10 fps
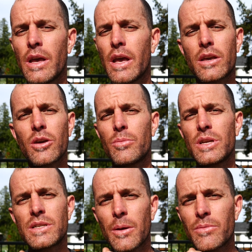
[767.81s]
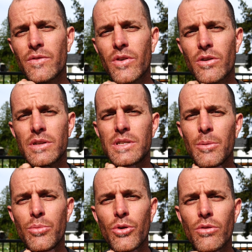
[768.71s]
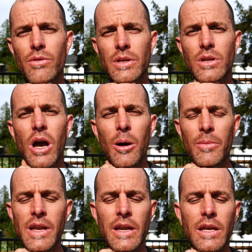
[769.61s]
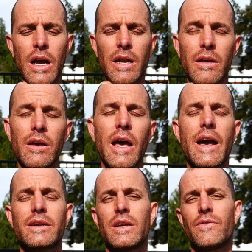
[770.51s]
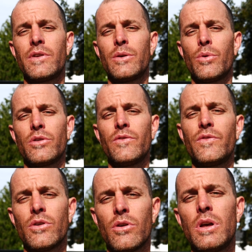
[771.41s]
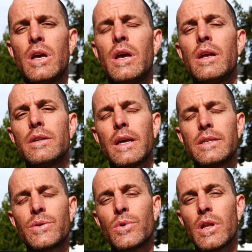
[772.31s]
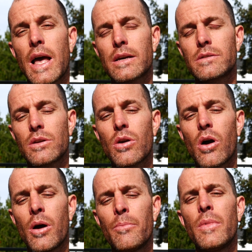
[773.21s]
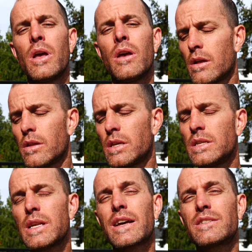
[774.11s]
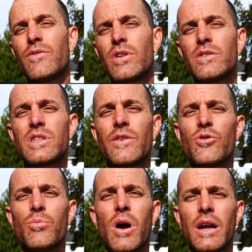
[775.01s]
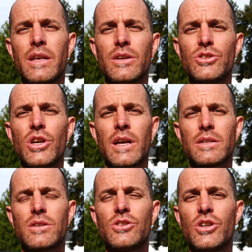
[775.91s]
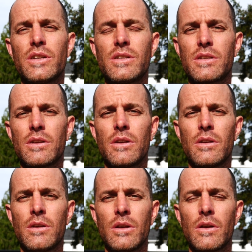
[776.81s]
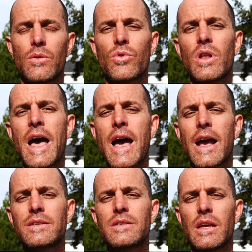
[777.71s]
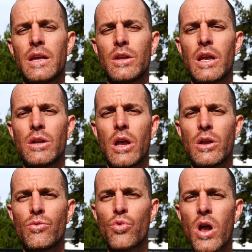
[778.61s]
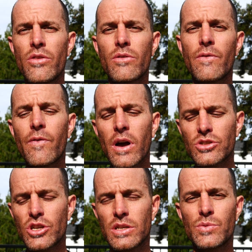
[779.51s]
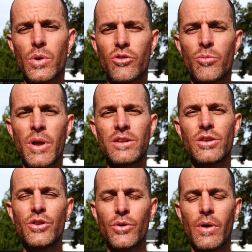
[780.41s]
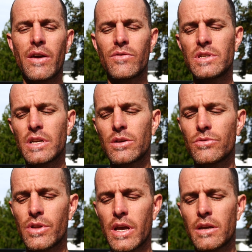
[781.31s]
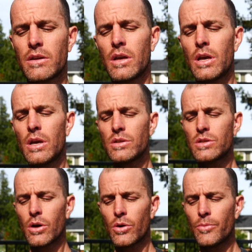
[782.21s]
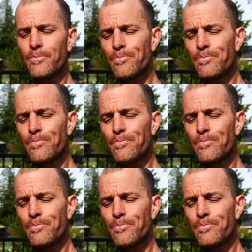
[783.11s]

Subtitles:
it could be something very simple and common, any kind of activity where you feel nice and relaxed and calm. These activities give your body a chance to just relax and run their functions, what they're meant to do every single day. So,